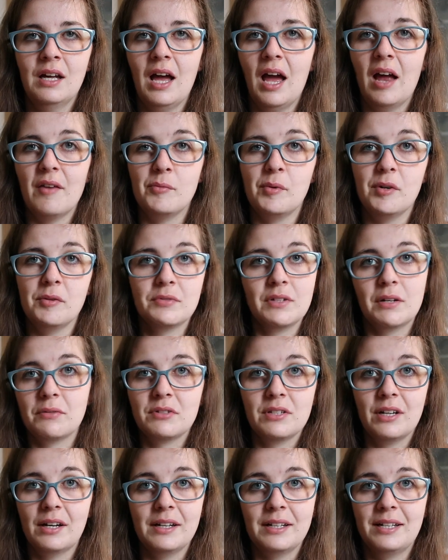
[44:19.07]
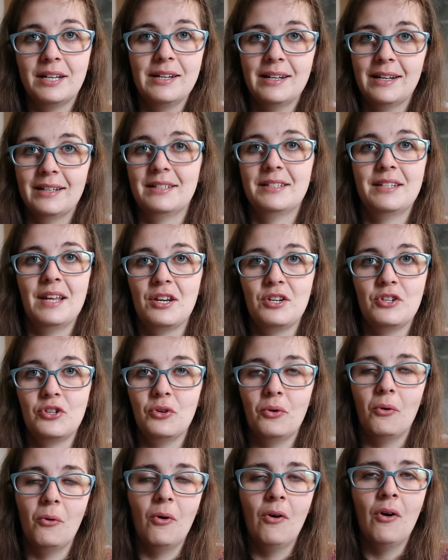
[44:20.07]
everybody was outside at stage
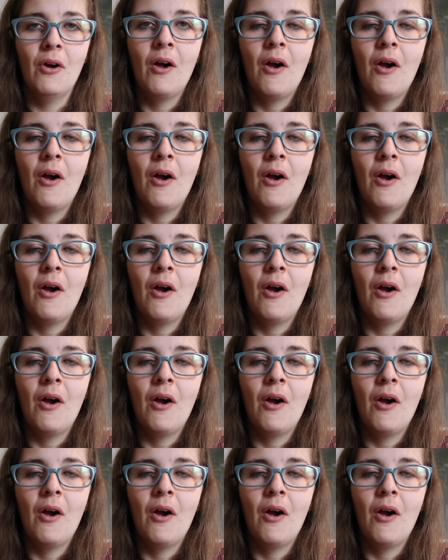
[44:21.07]
door.